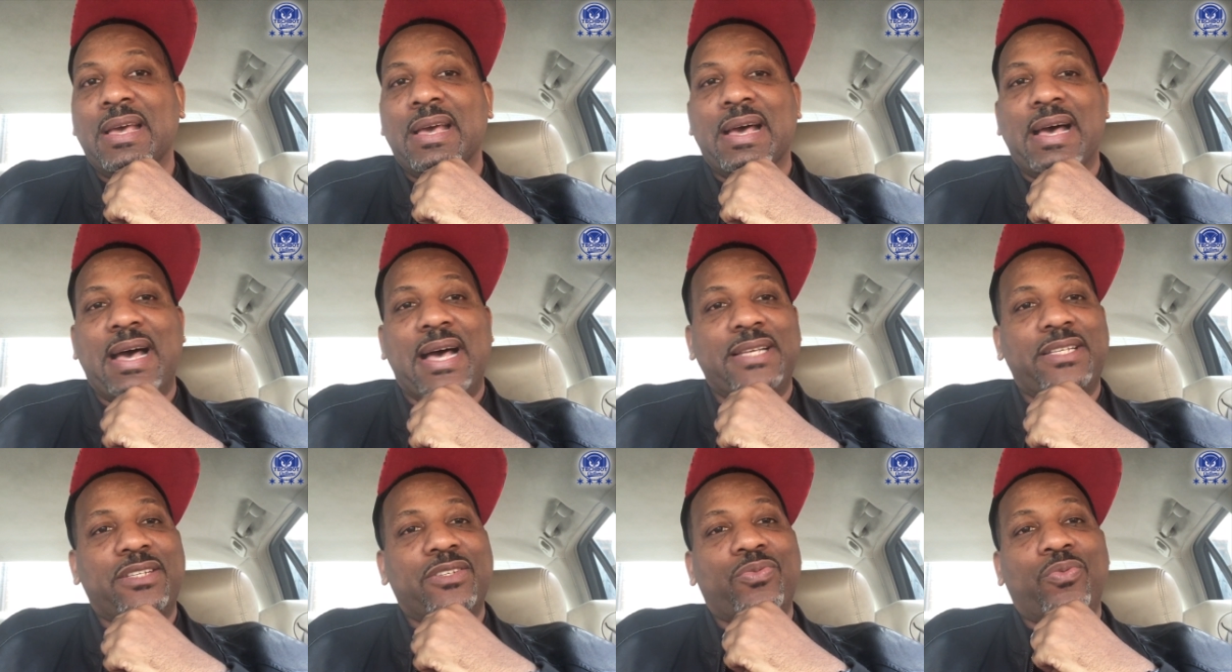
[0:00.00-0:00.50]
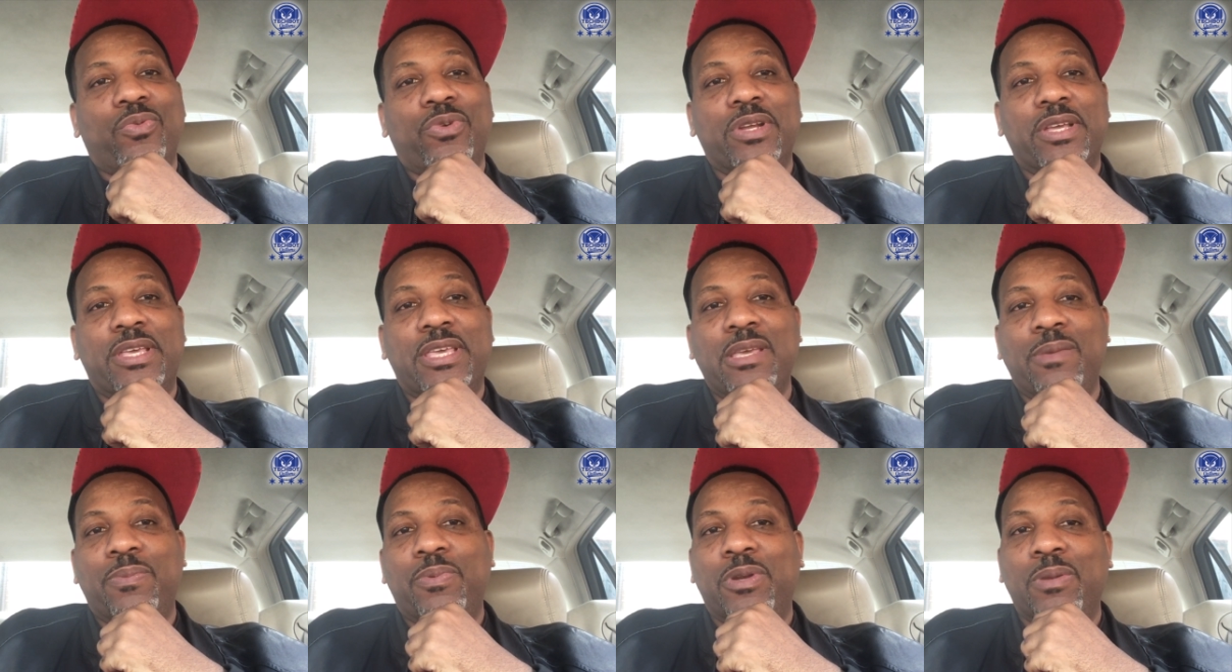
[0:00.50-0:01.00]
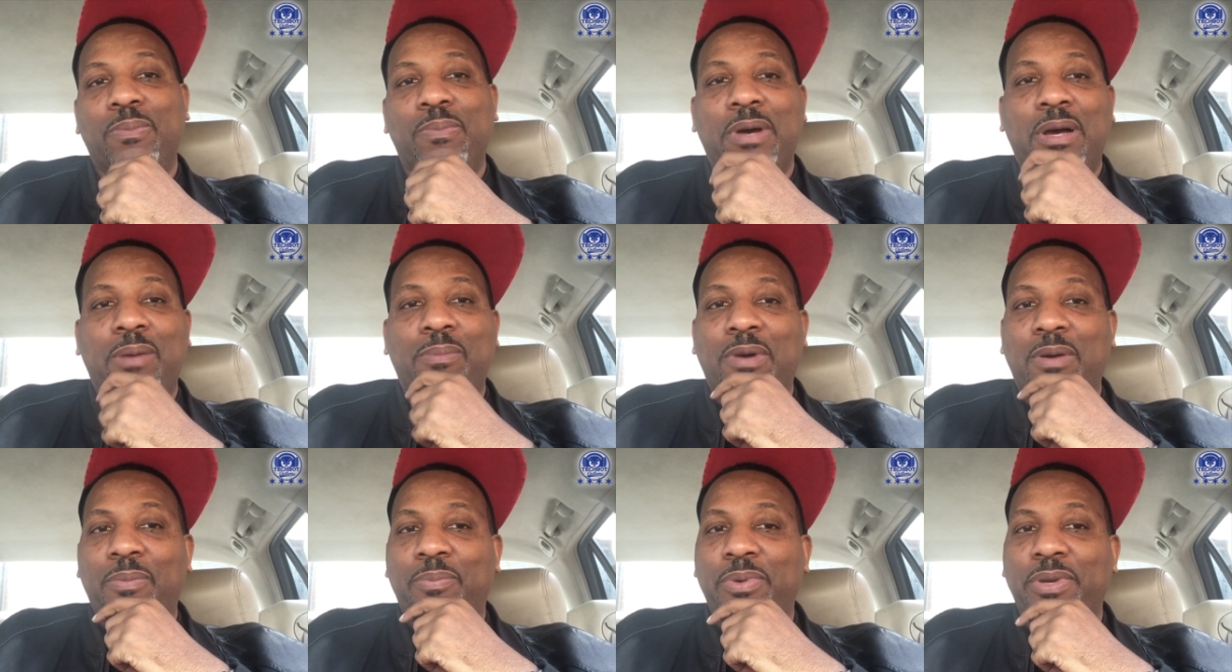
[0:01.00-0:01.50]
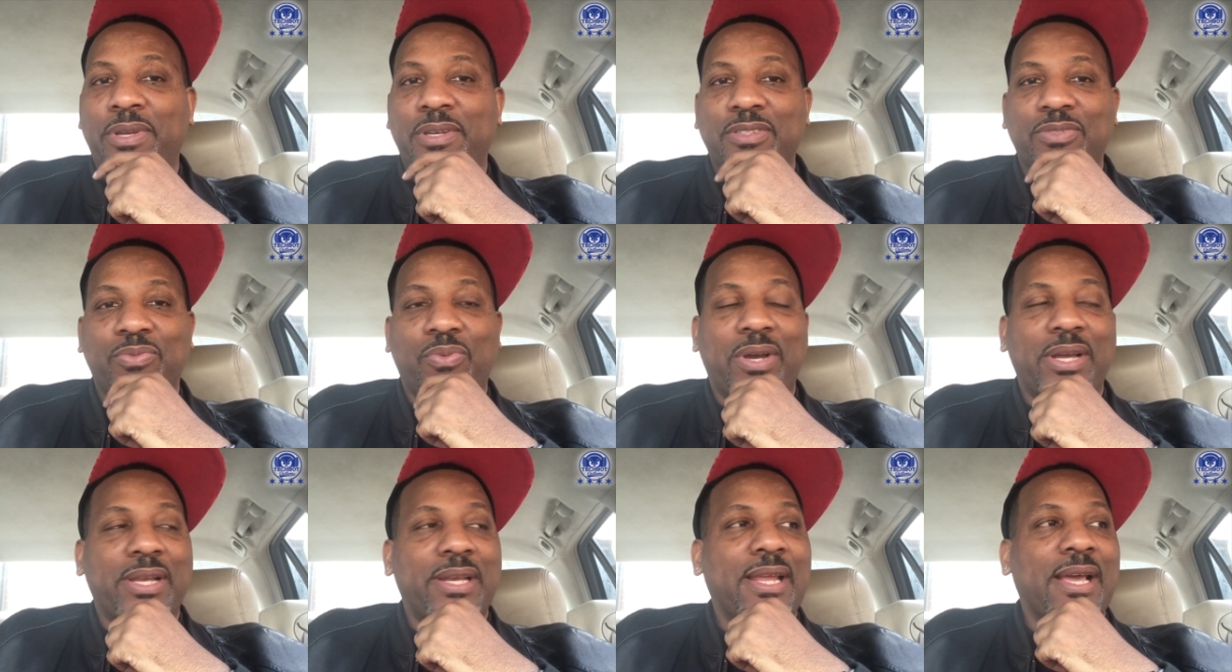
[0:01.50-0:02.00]
I just want to keep it about my business
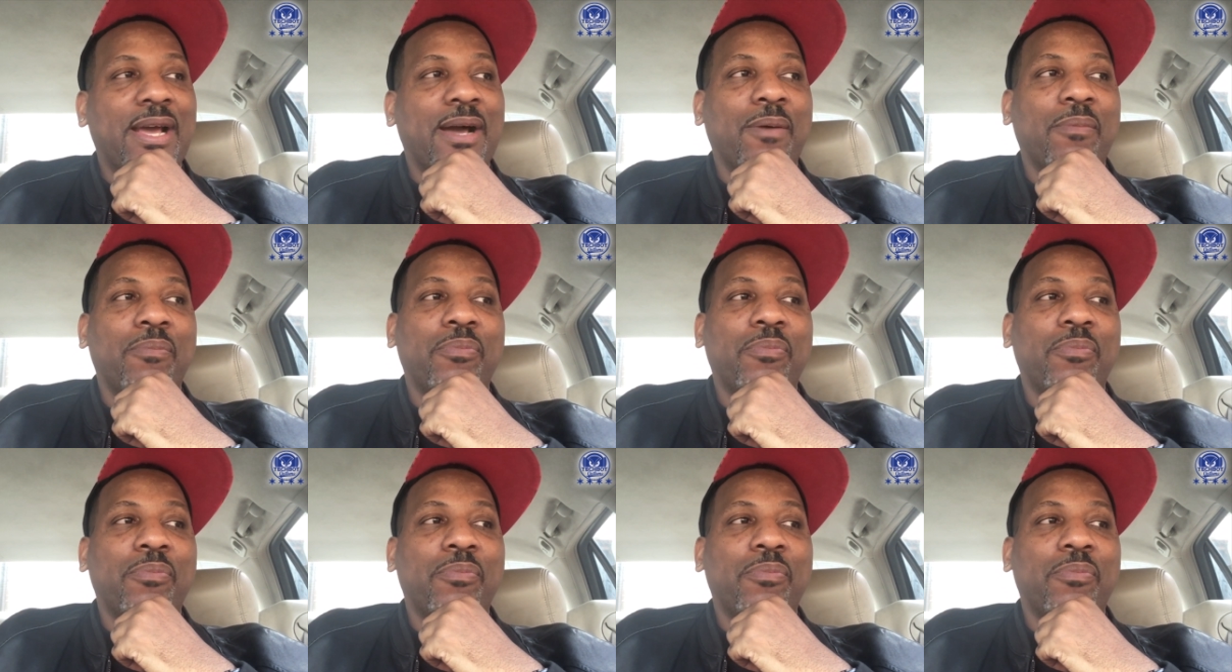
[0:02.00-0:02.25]
right now.